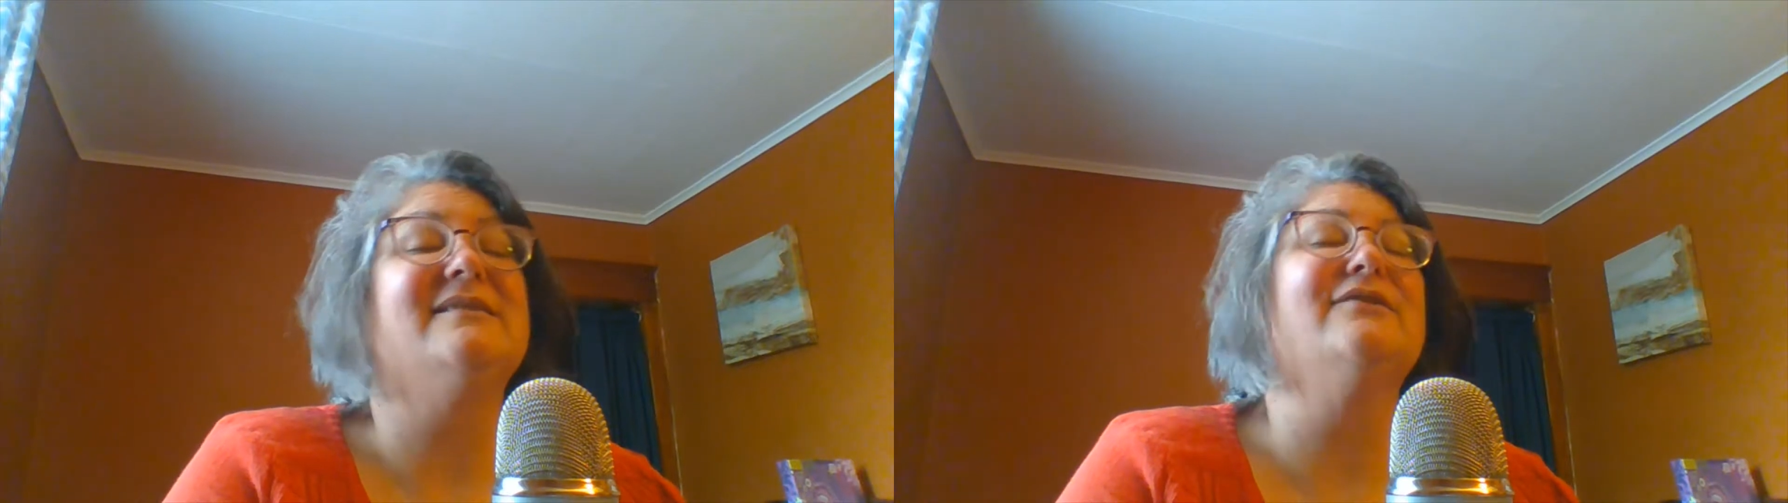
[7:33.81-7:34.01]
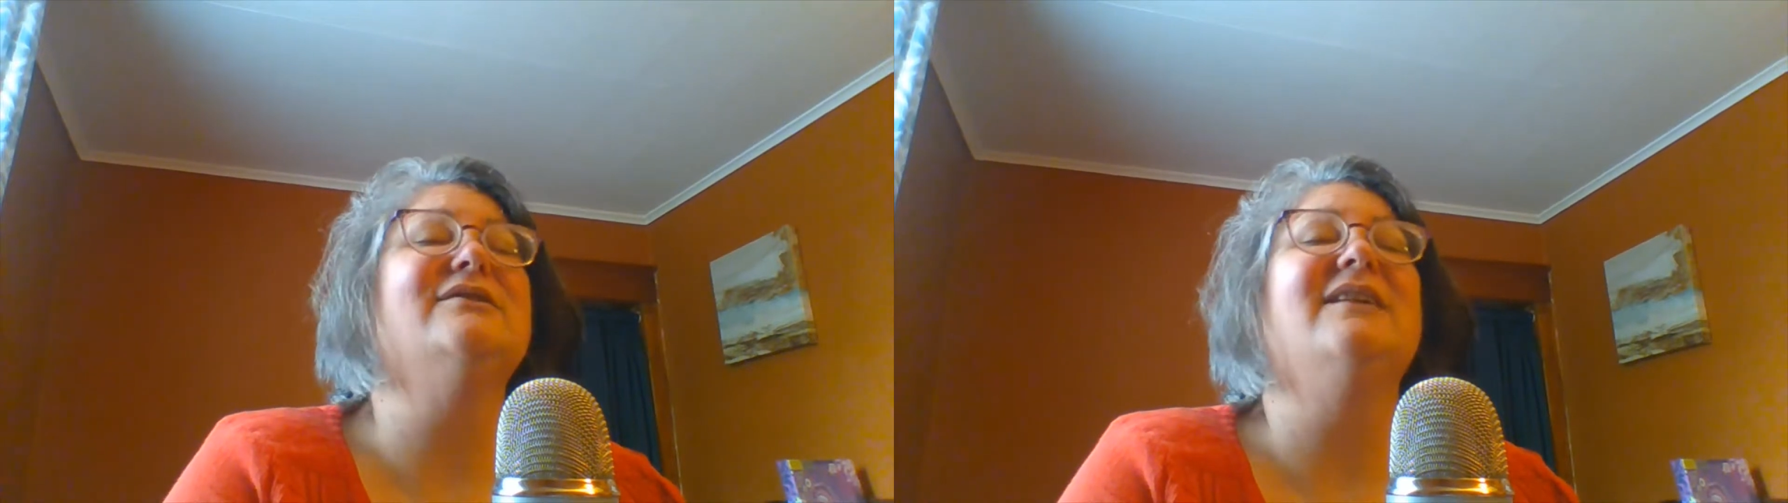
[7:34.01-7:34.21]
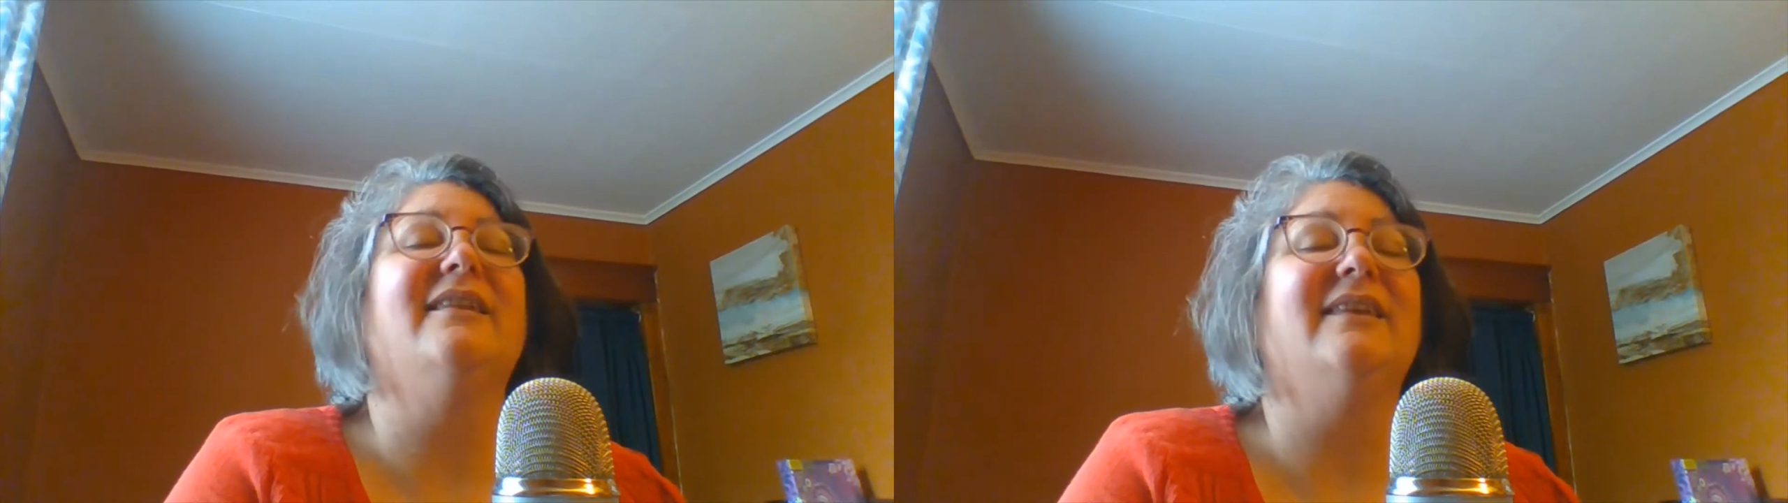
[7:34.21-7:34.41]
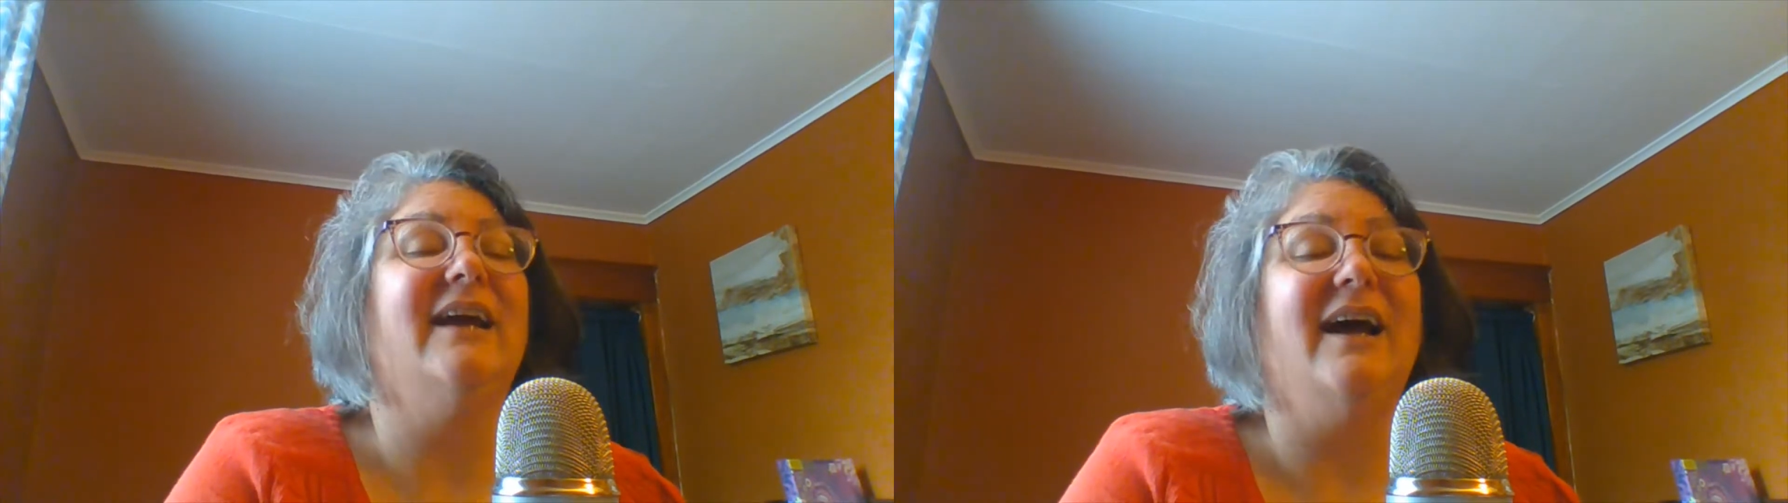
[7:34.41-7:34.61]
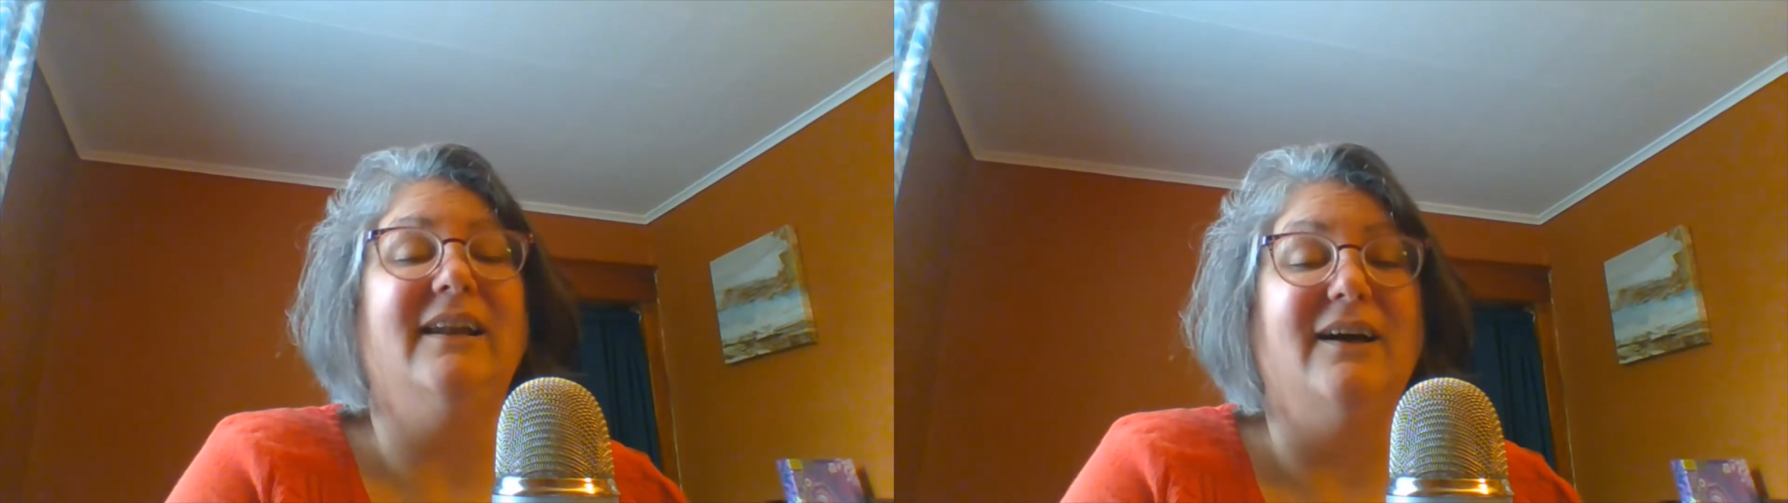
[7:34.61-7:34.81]
there's nothing
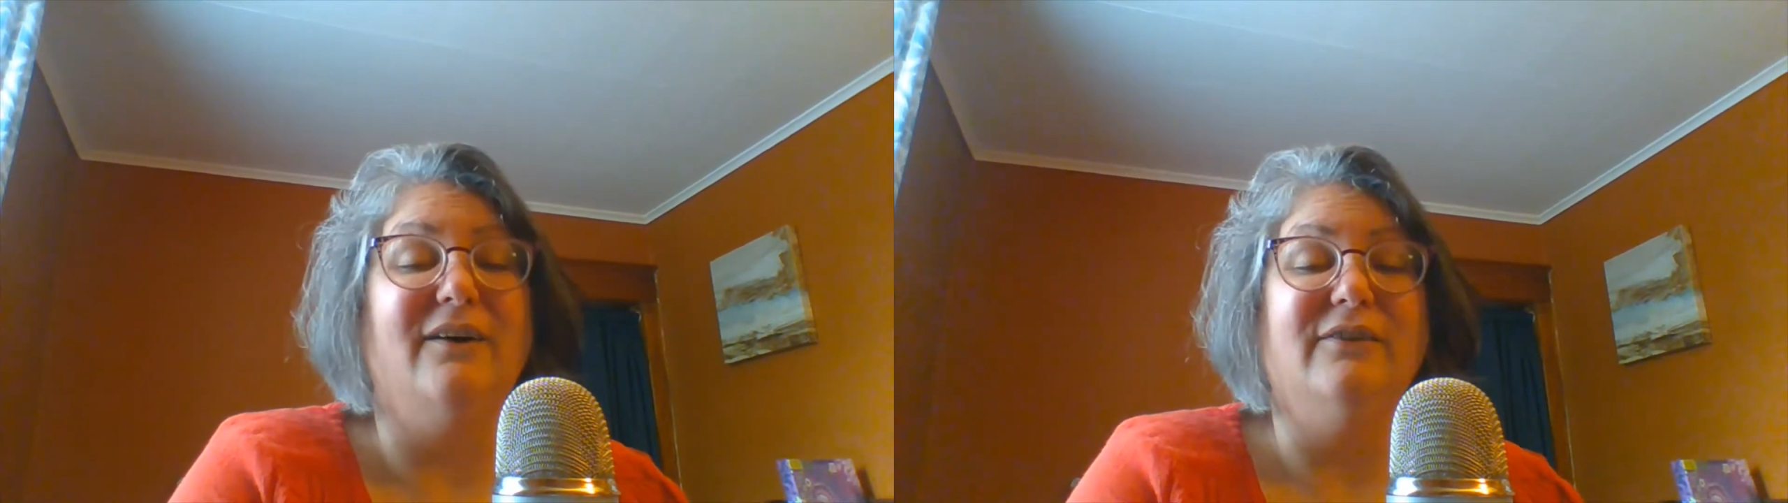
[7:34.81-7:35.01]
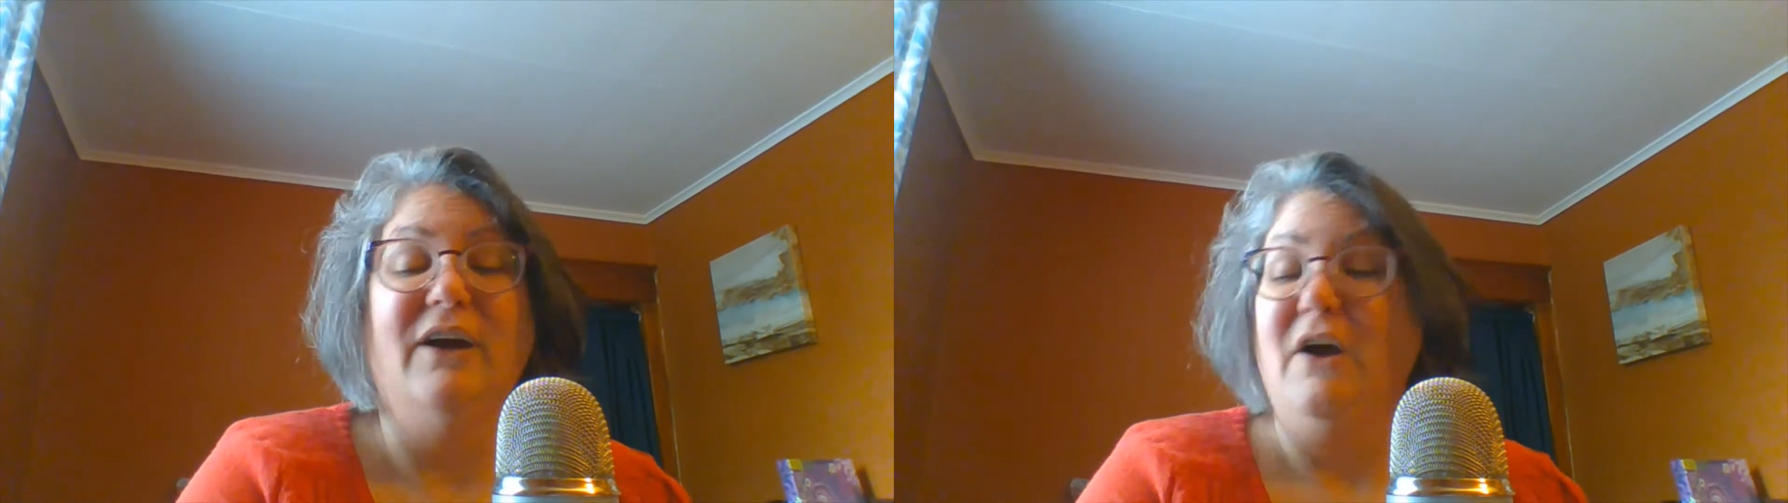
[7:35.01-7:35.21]
I love